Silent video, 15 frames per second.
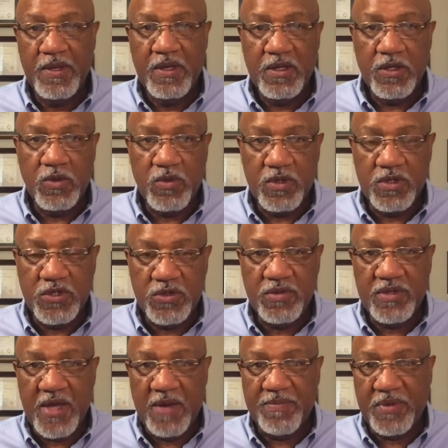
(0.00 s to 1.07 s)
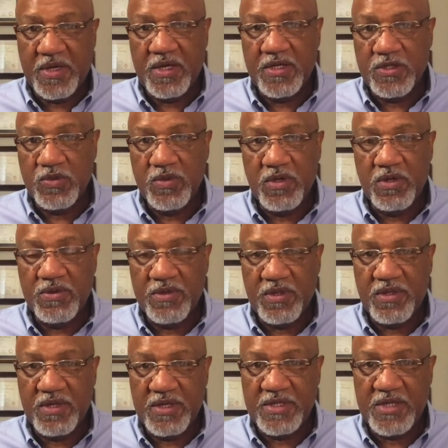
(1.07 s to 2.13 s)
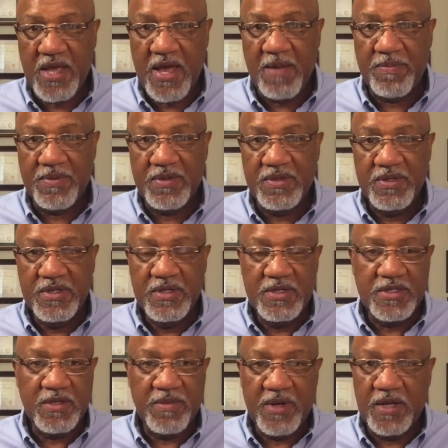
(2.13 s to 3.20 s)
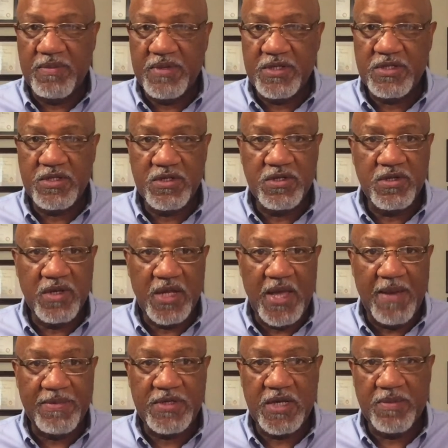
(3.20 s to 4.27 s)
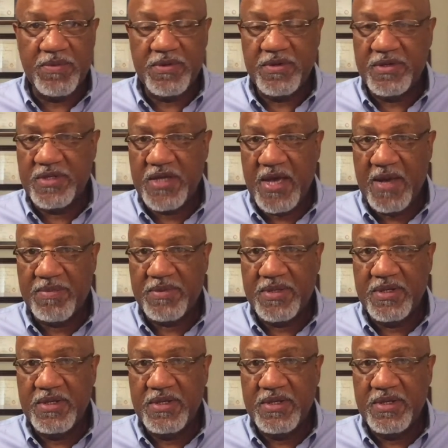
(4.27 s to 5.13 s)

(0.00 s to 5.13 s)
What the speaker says: You want to do that because we know that things happen. Somebody may steal your laptop or your tablet.